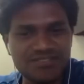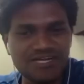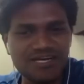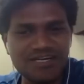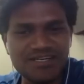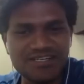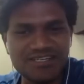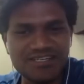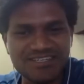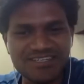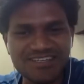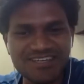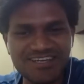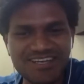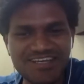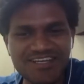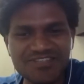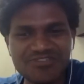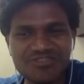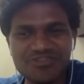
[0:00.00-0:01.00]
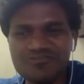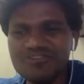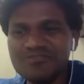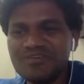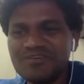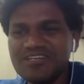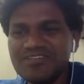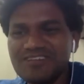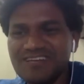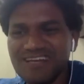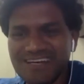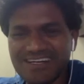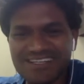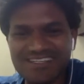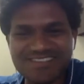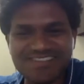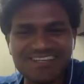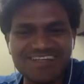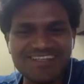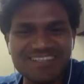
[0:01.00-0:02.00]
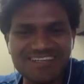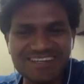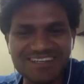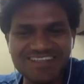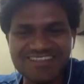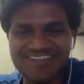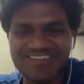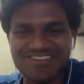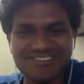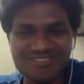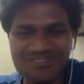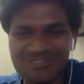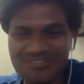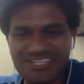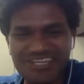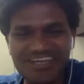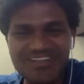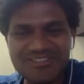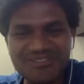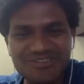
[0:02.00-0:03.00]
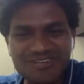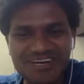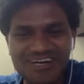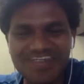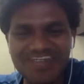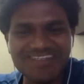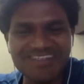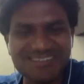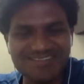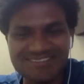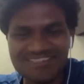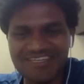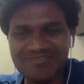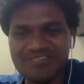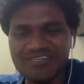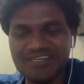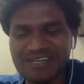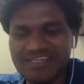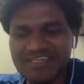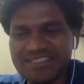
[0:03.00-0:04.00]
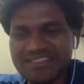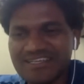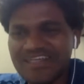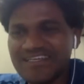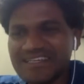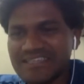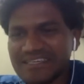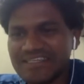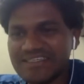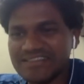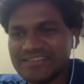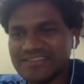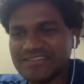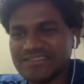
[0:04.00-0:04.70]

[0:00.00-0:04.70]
country, so everybody will understand English. So they also can't, understand English.